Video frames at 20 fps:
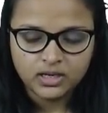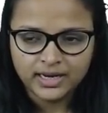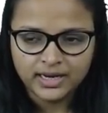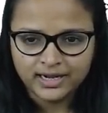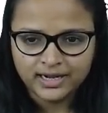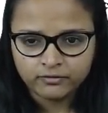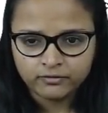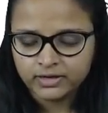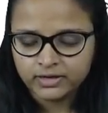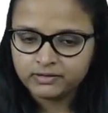
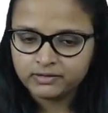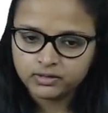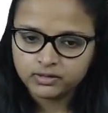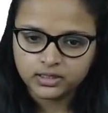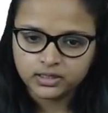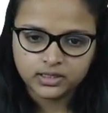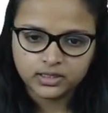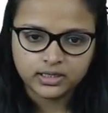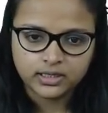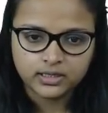at
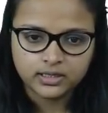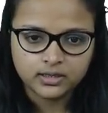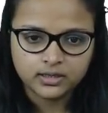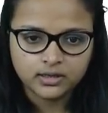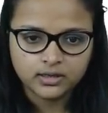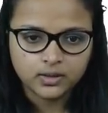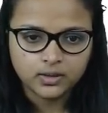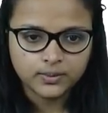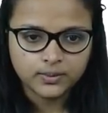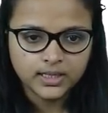5:30.
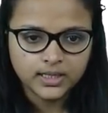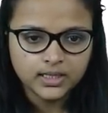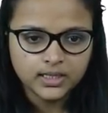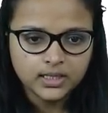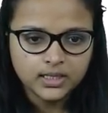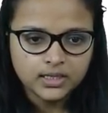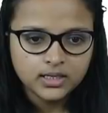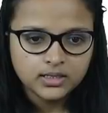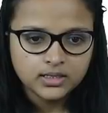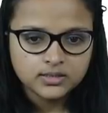Okay,
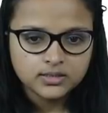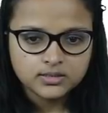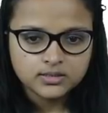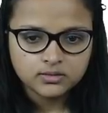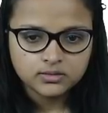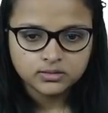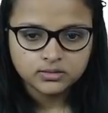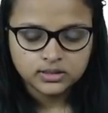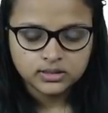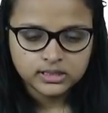so
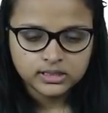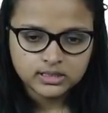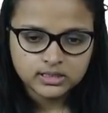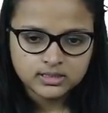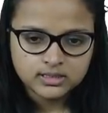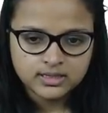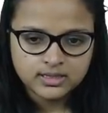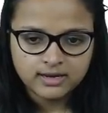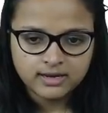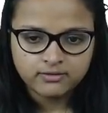this
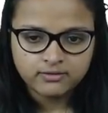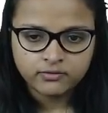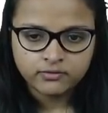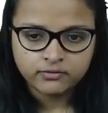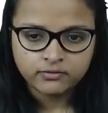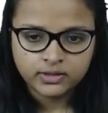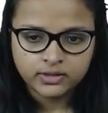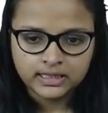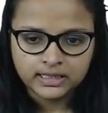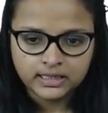is day
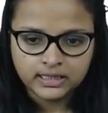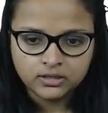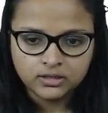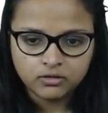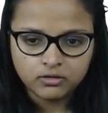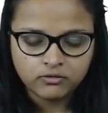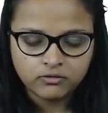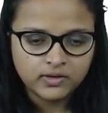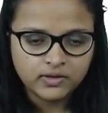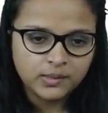15
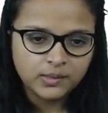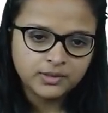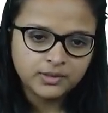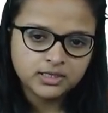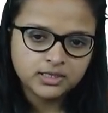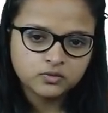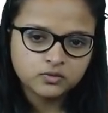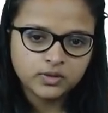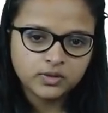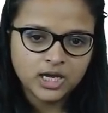of 5
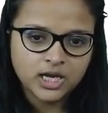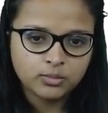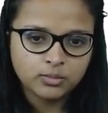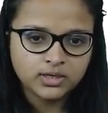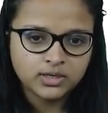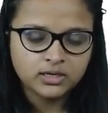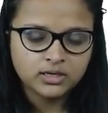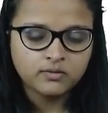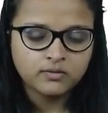minutes vocabulary.